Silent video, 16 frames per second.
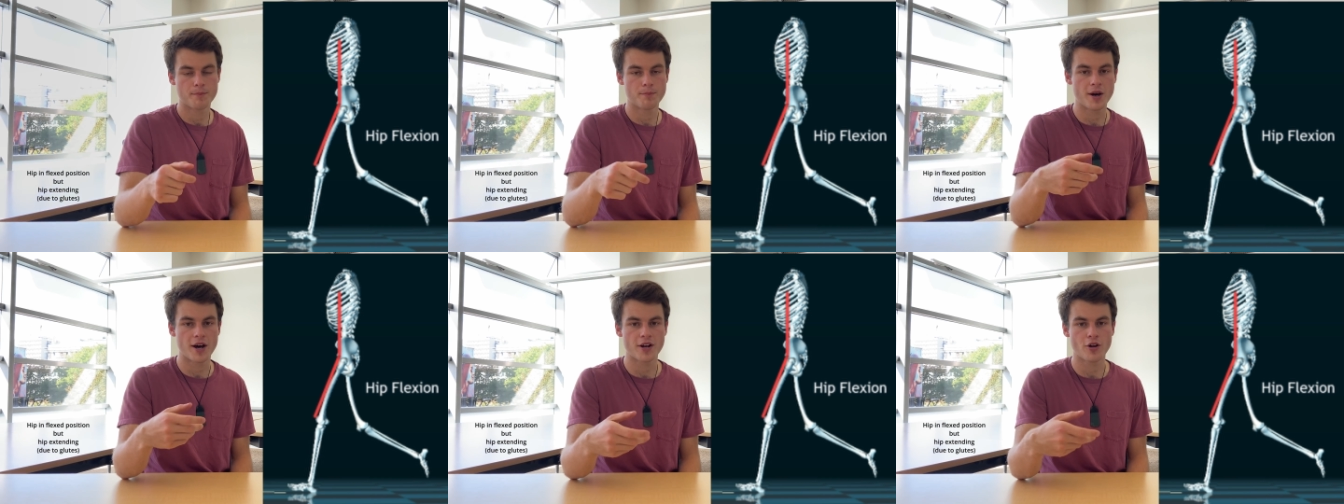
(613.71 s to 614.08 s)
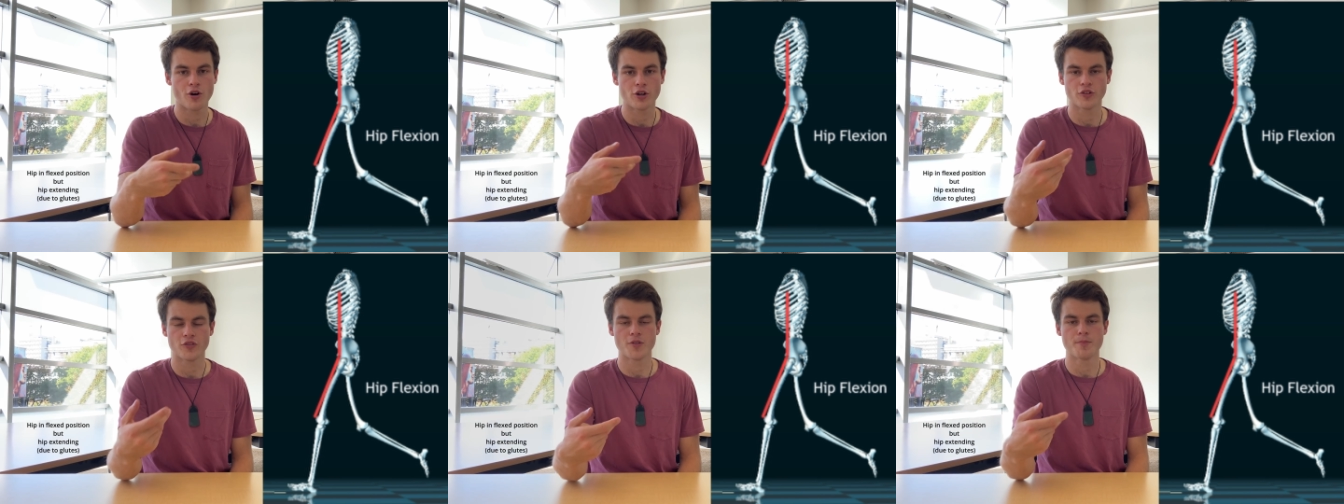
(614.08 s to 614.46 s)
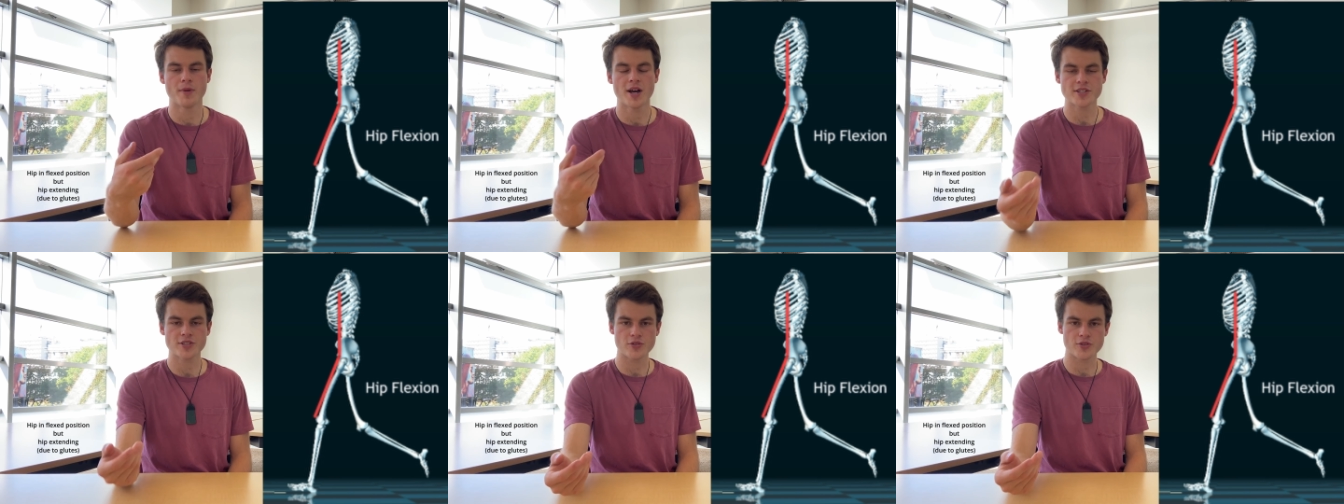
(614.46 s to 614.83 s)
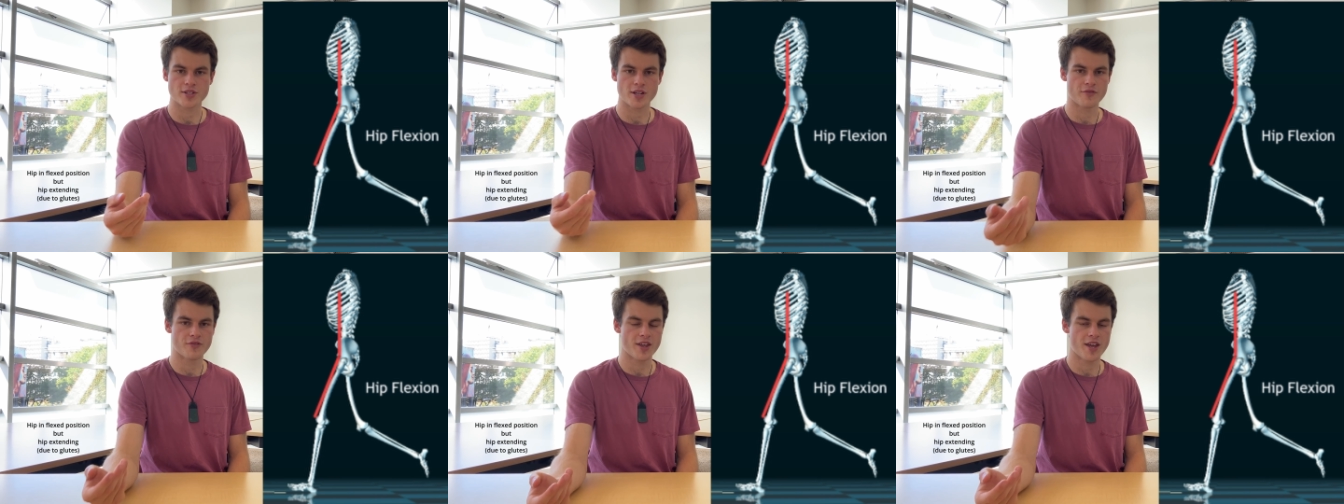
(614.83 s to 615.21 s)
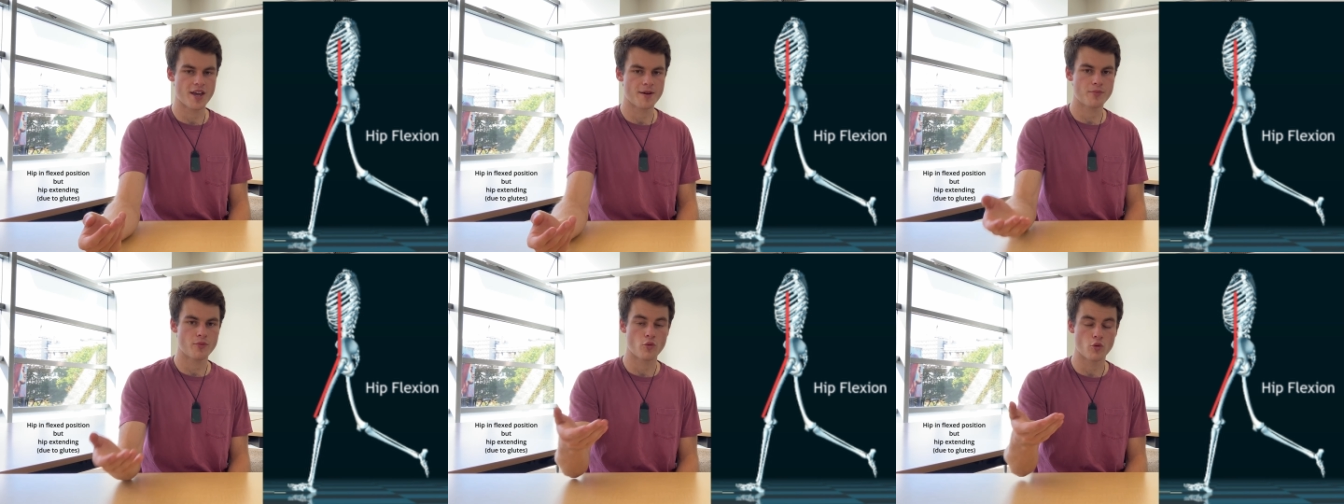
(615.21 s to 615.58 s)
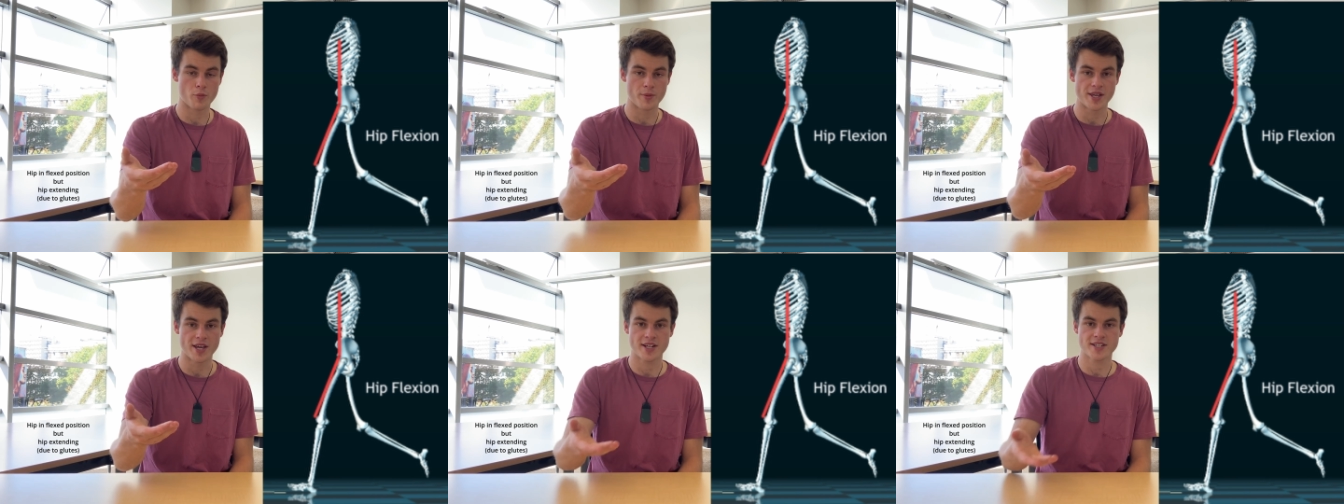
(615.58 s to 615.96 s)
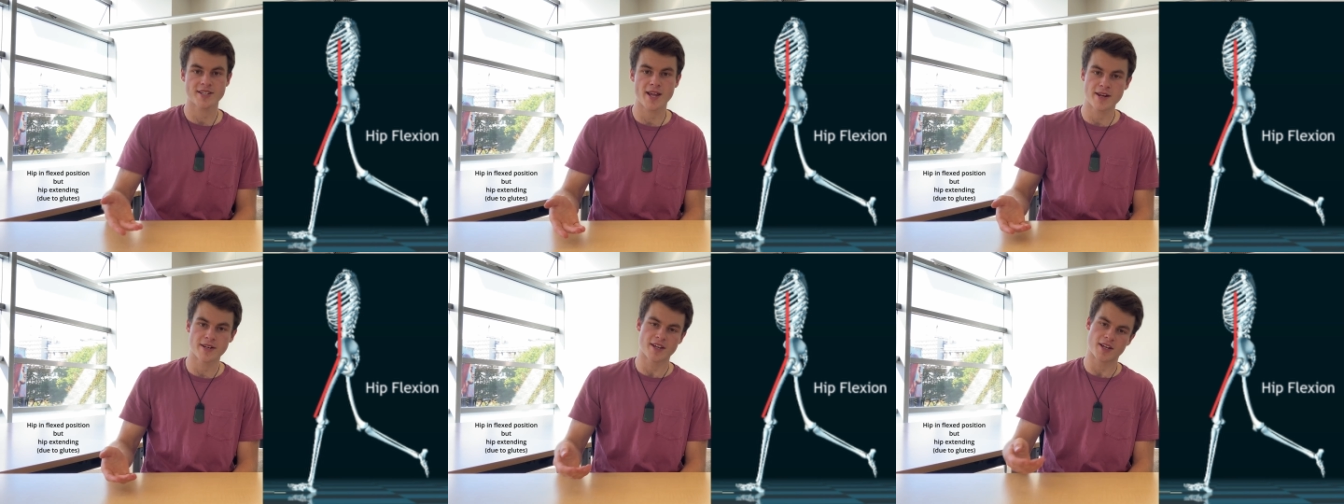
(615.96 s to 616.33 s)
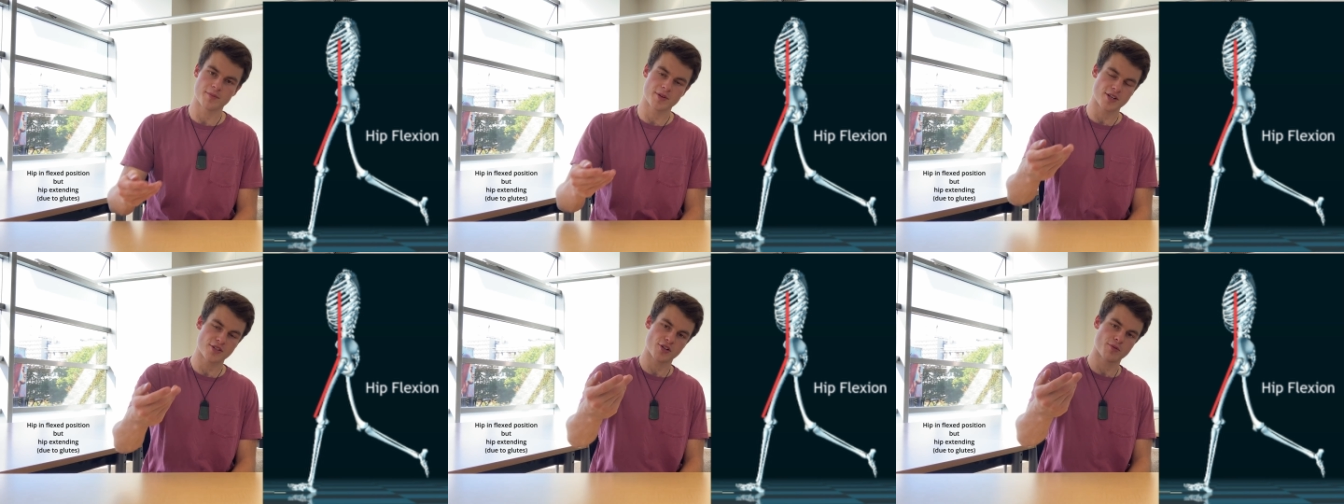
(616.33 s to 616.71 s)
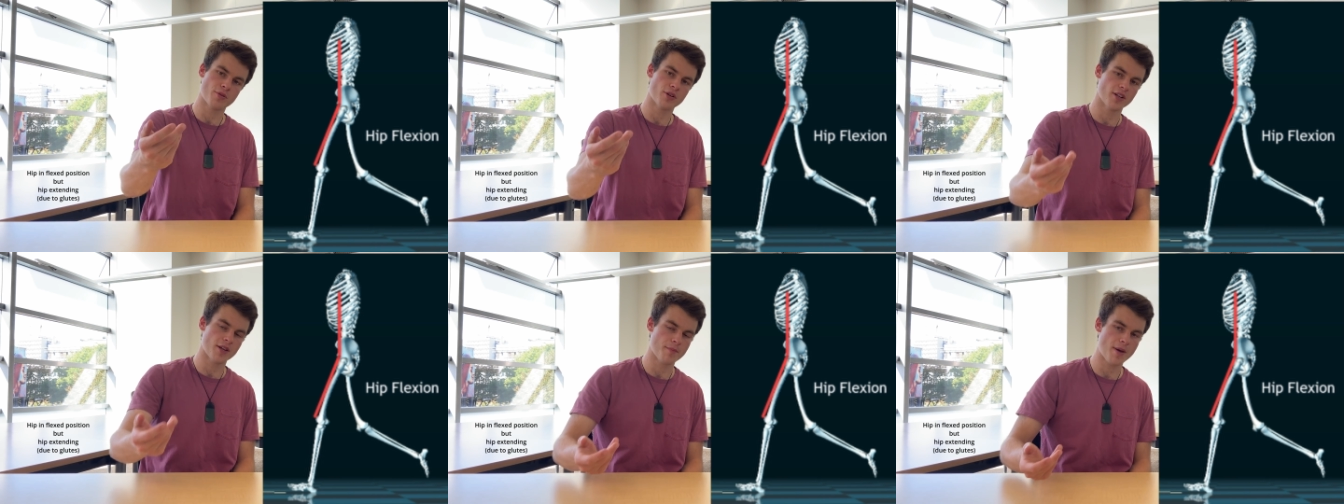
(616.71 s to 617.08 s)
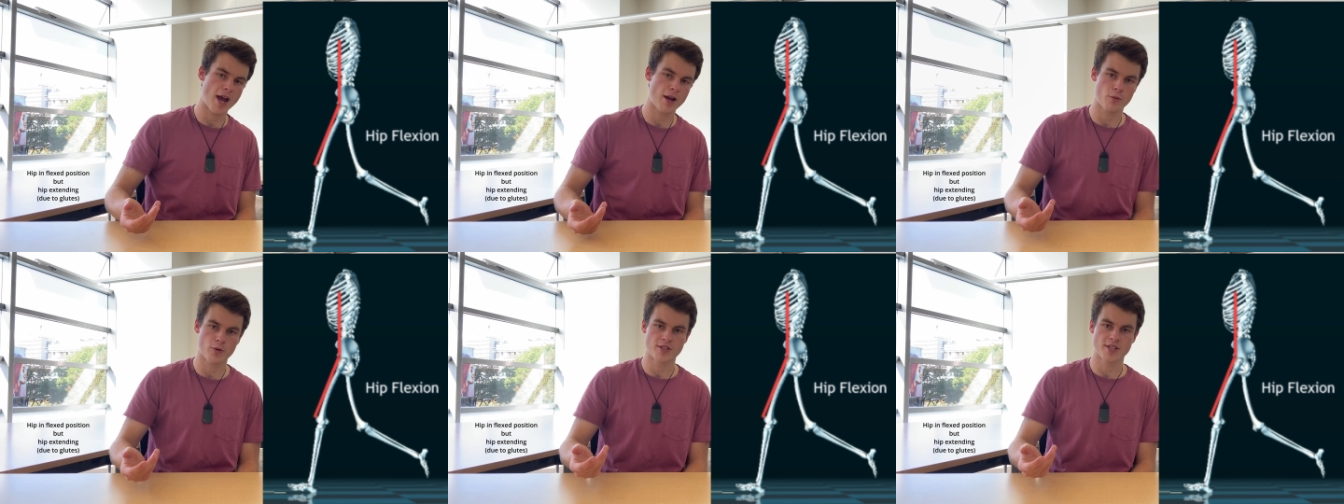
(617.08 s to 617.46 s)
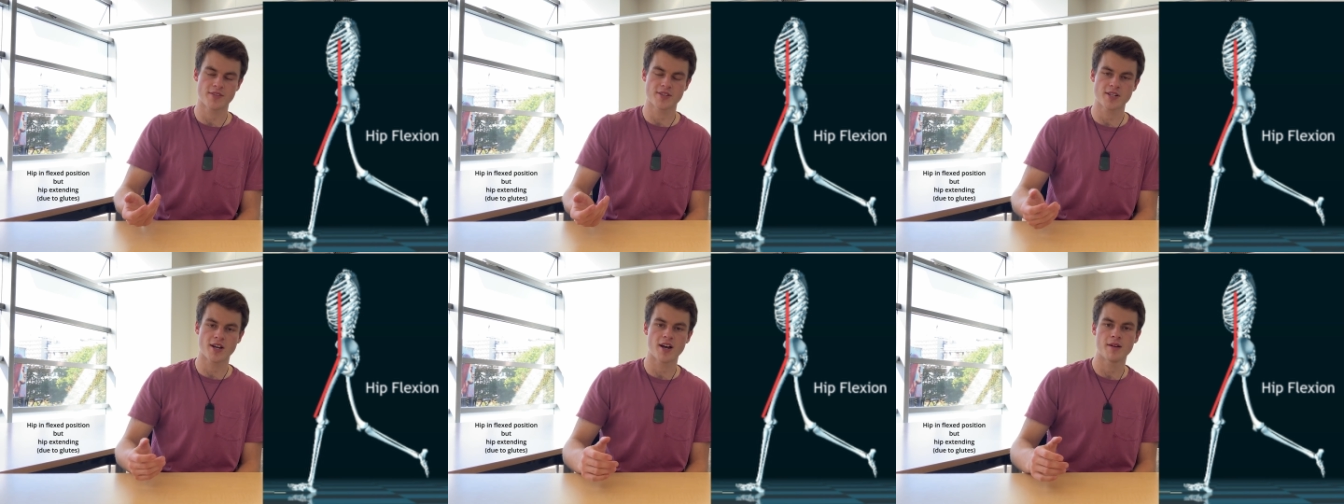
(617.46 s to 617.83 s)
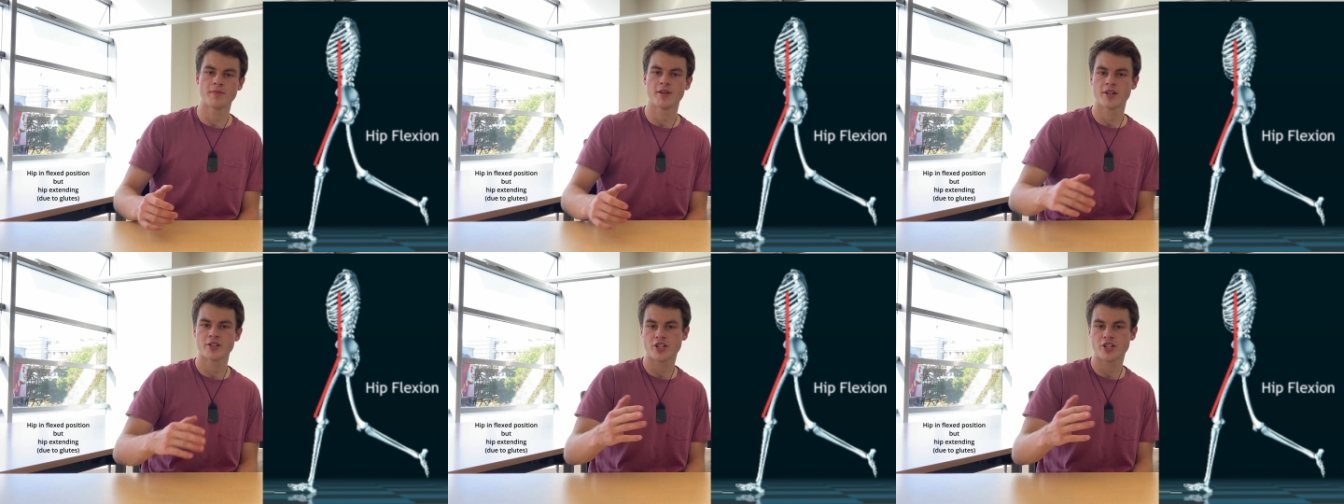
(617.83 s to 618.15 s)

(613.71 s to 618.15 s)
but all of the muscles of the hip will be extending because they're pulling backwards at the time.